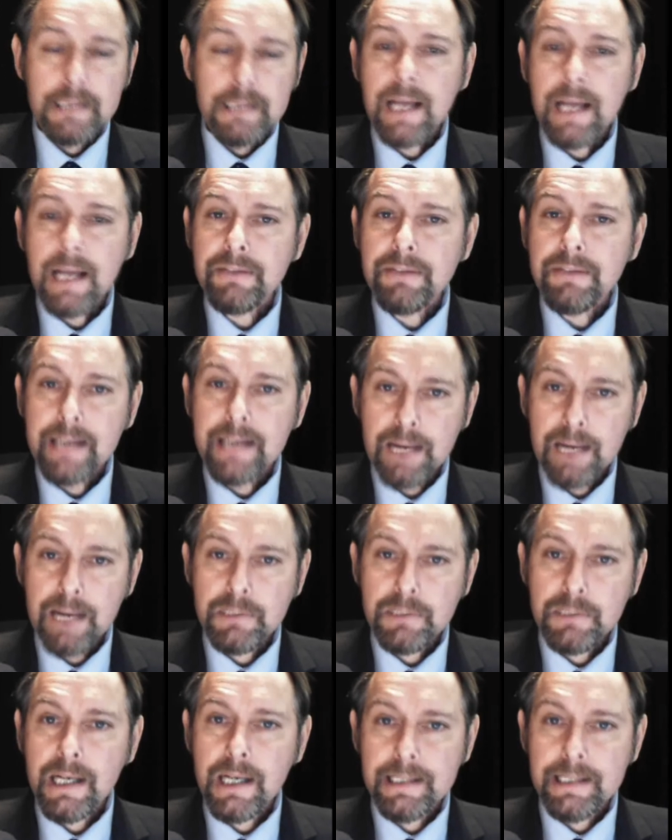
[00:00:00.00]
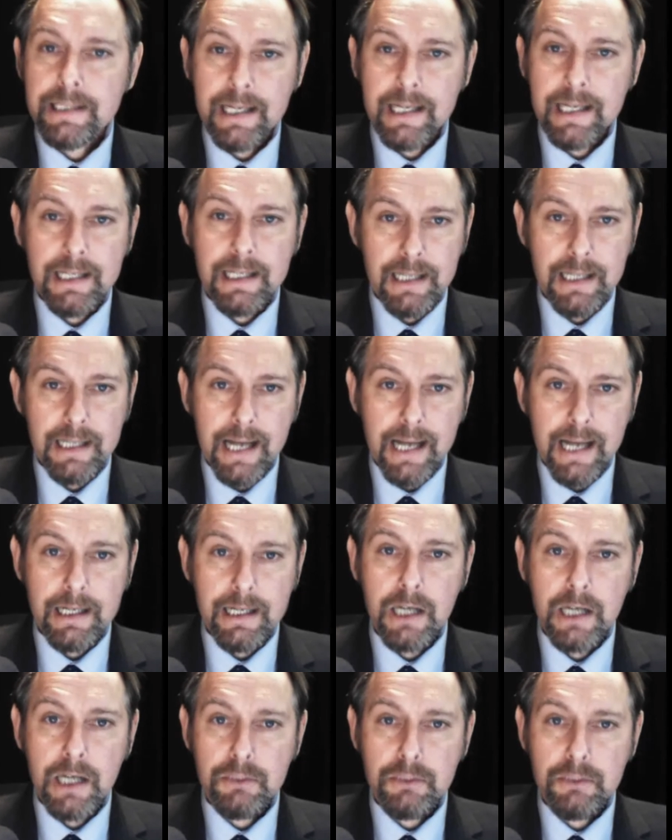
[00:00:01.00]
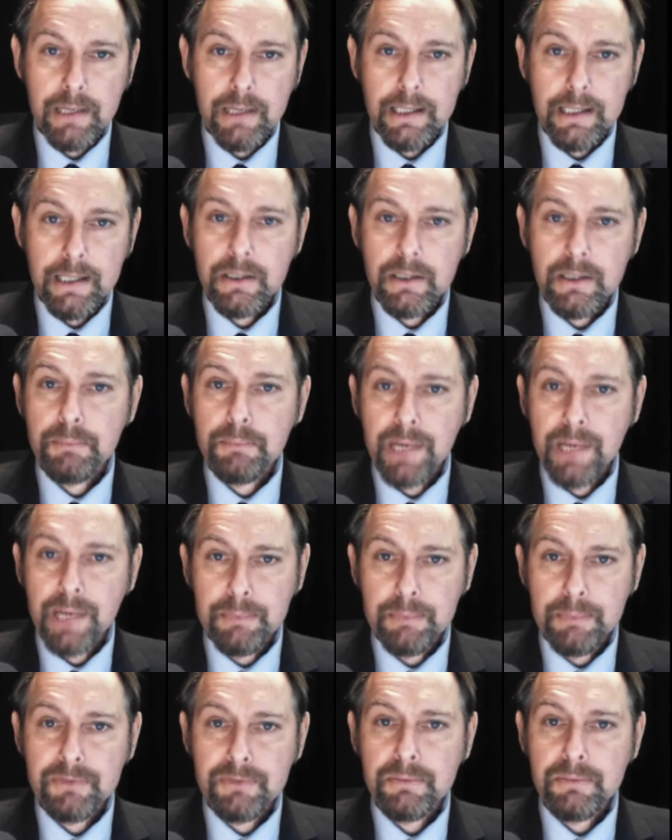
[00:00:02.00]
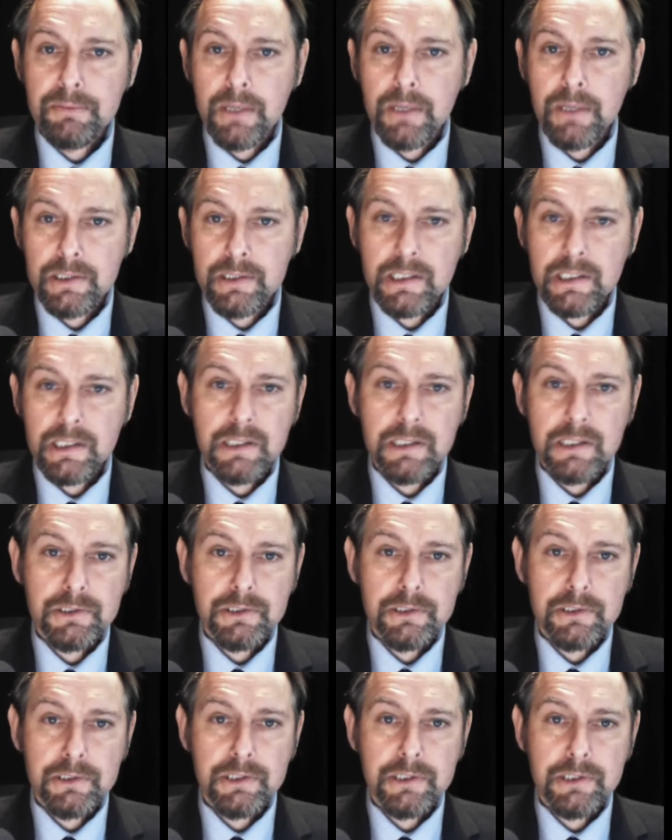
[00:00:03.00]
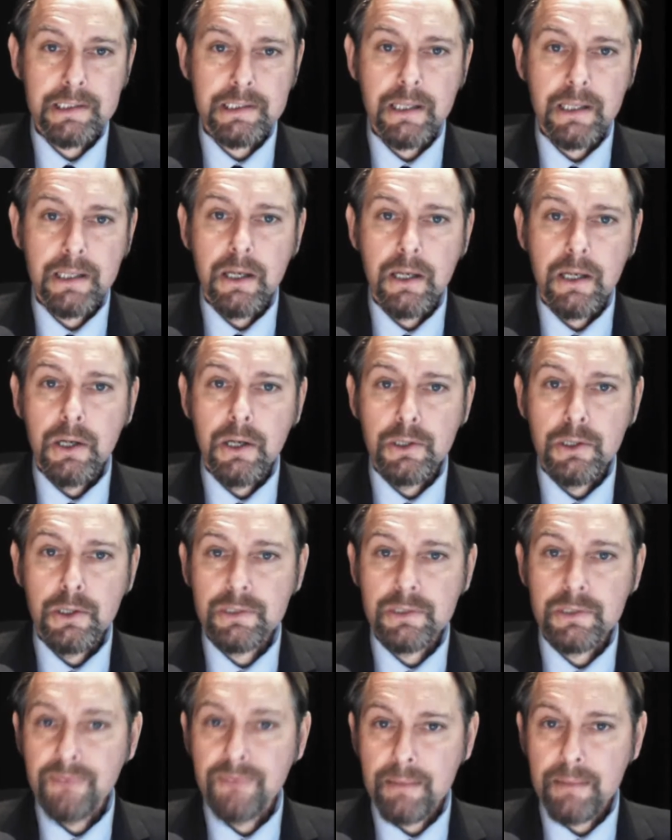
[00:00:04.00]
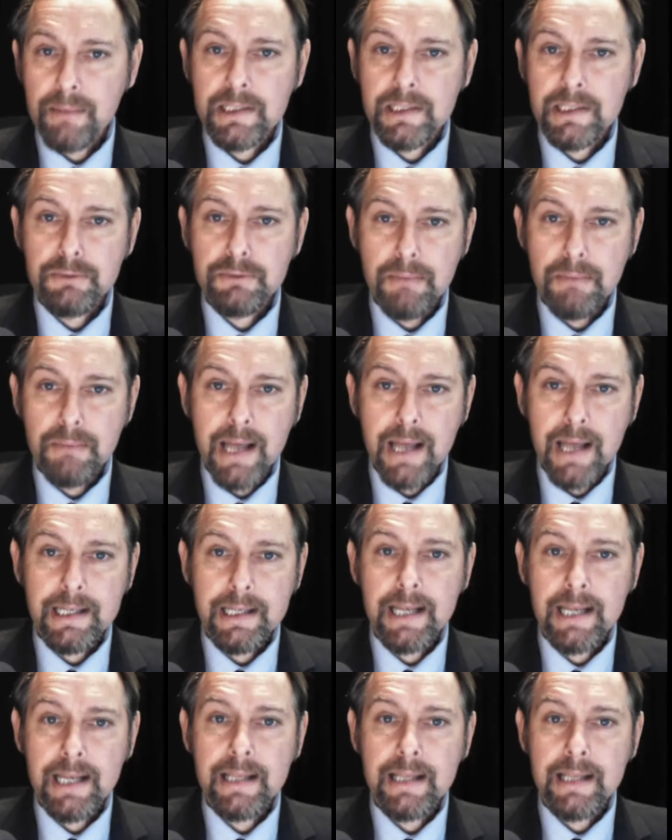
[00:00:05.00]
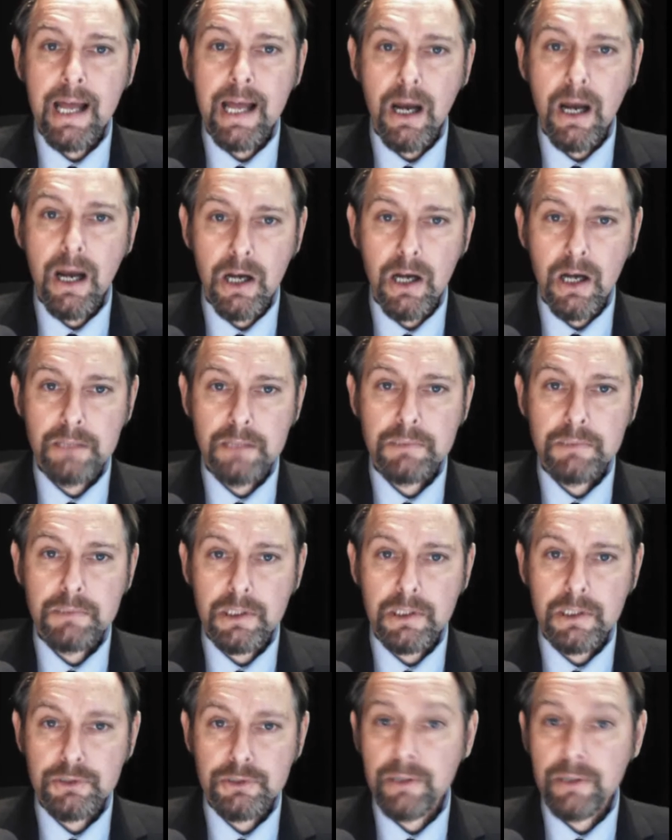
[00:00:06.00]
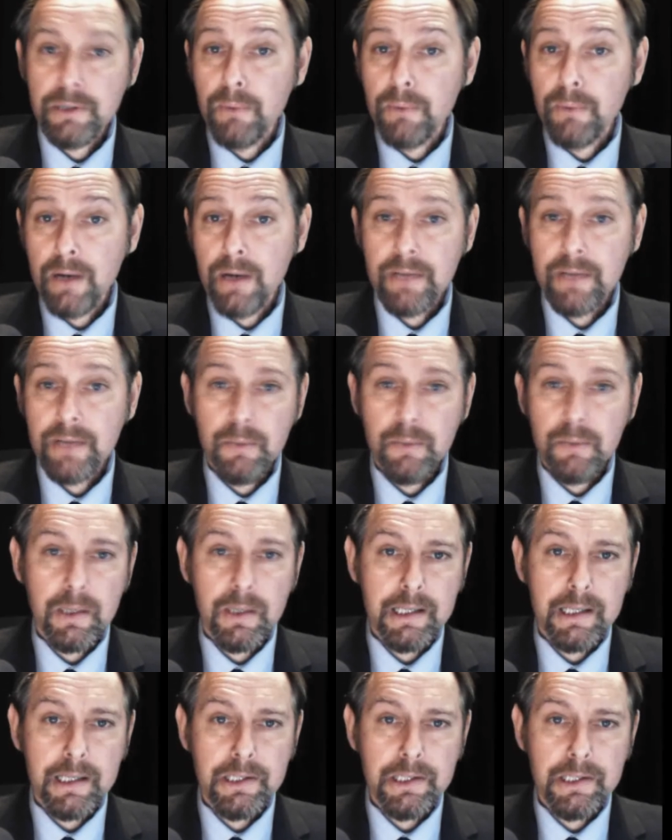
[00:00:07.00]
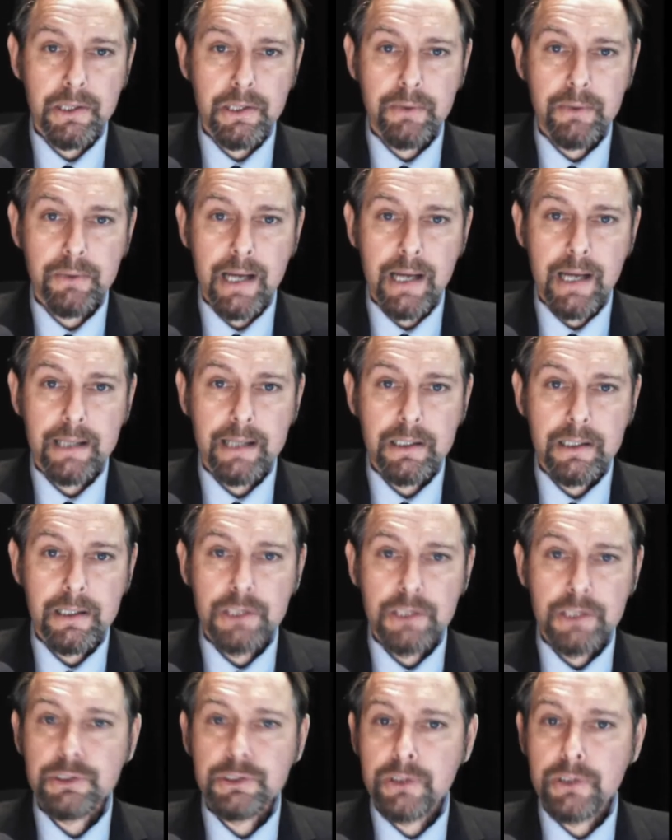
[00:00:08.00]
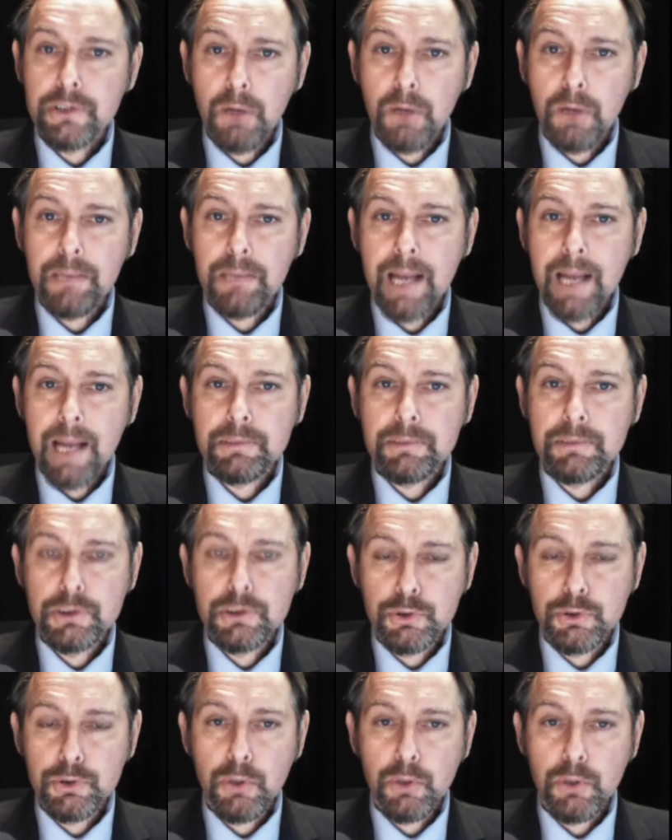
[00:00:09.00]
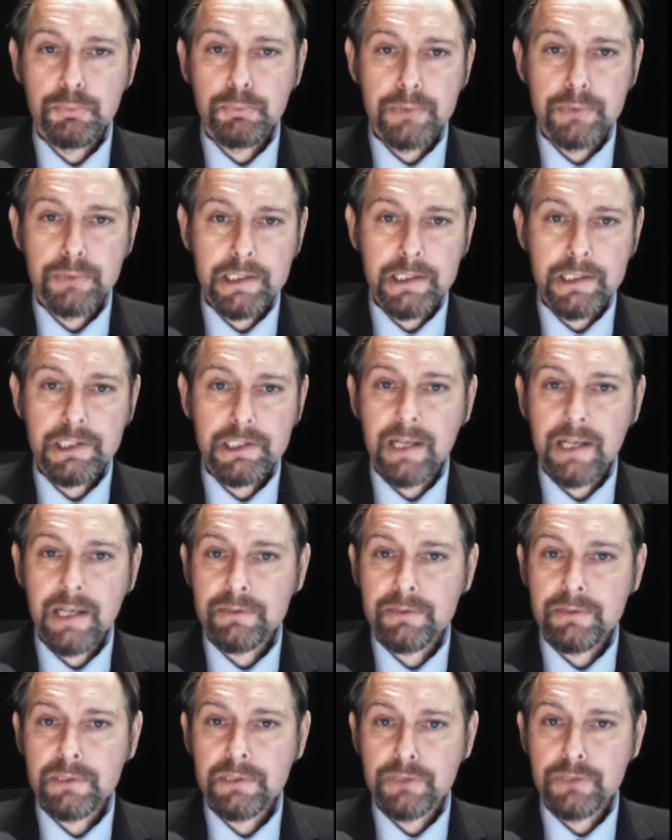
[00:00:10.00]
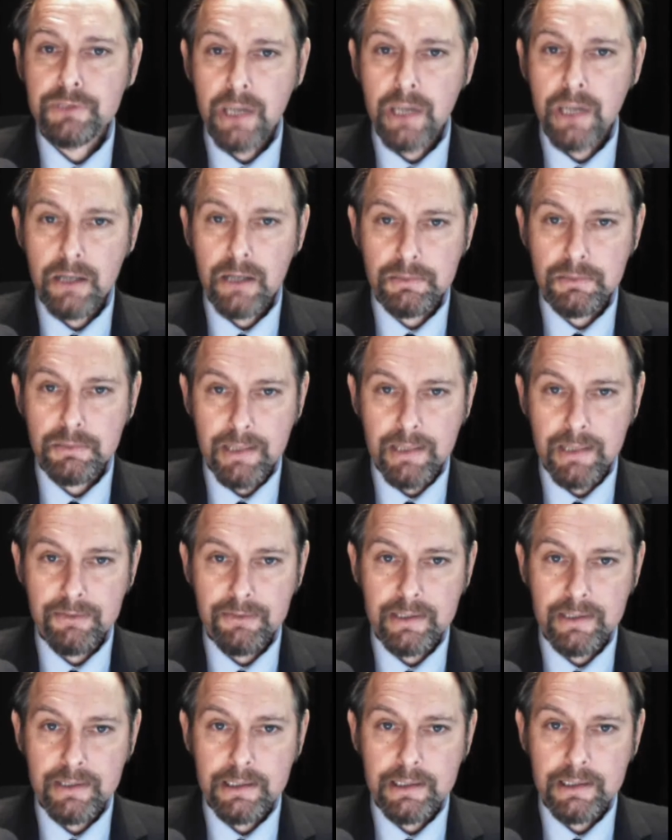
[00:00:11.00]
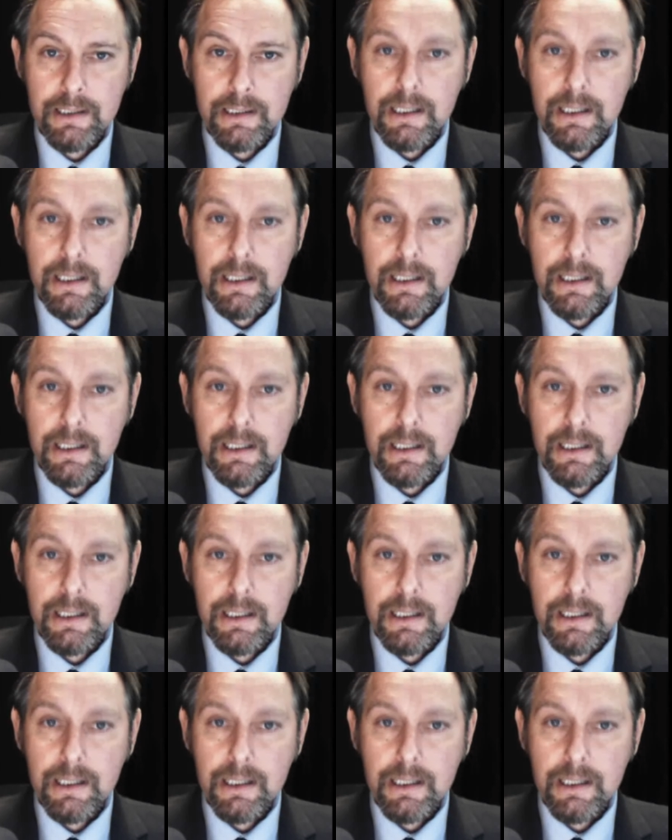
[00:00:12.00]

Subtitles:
David Cameron and Nick Clegg agree that people from other countries whose families remain in their home country while they work in the UK should not be able to draw British levels of child benefit.